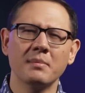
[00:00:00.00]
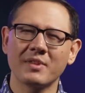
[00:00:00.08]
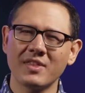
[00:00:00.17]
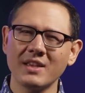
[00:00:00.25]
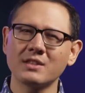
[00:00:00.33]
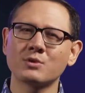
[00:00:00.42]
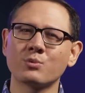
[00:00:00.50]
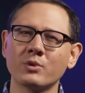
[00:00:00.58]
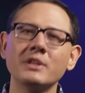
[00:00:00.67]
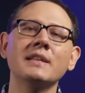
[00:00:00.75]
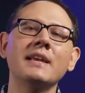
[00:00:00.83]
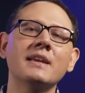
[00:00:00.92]
but things
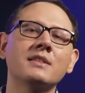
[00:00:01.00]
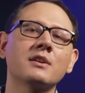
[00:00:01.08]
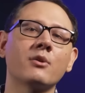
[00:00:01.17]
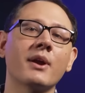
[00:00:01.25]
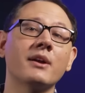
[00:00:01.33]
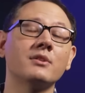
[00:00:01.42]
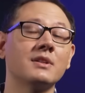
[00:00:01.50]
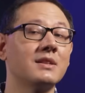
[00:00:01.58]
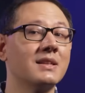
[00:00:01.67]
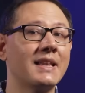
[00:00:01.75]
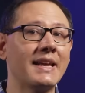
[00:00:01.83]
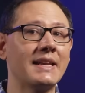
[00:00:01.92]
really hit the ground in
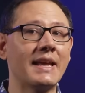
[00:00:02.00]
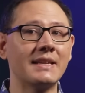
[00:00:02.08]
the late